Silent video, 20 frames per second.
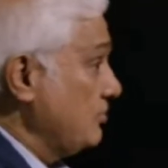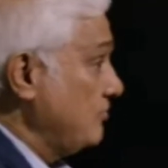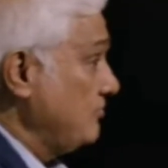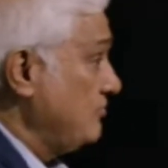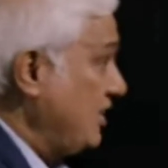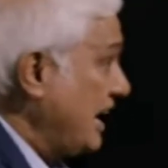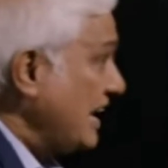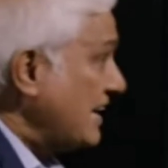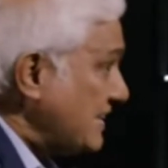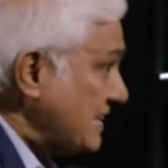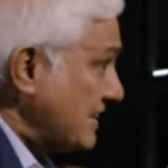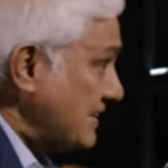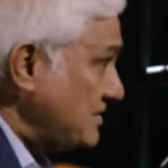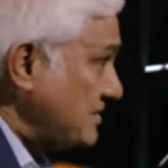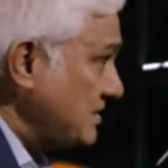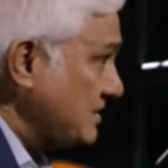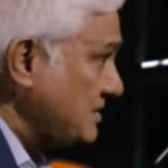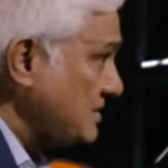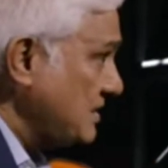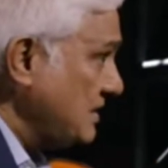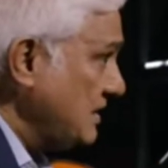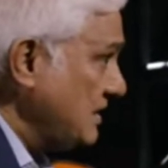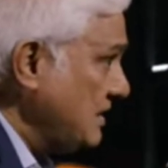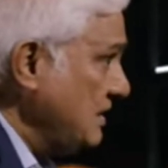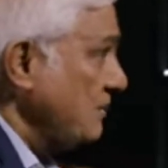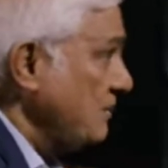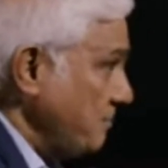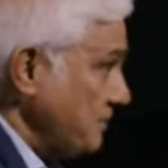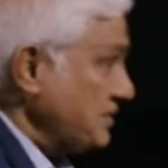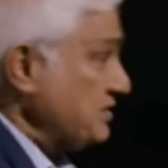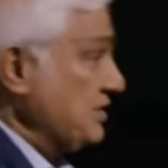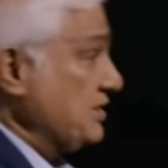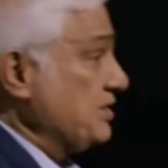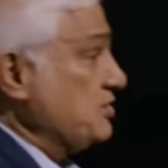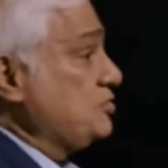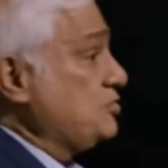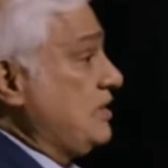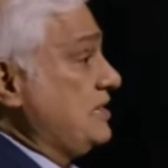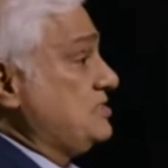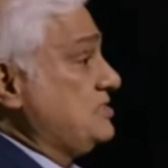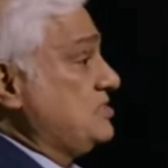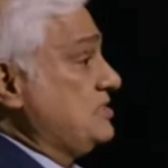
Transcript: They don't violate it, but they